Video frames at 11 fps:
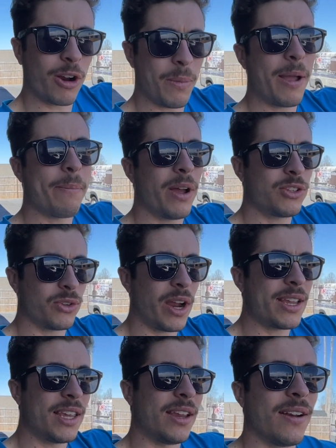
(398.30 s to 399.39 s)
my bus right
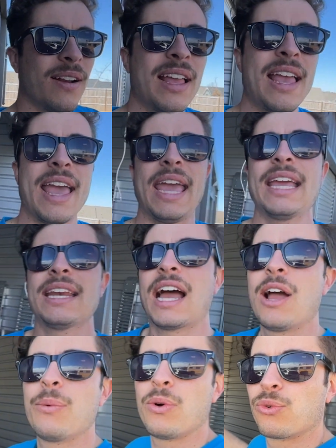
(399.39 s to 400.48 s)
here and I
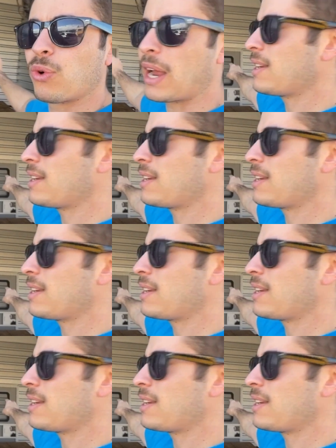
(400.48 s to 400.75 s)
will rent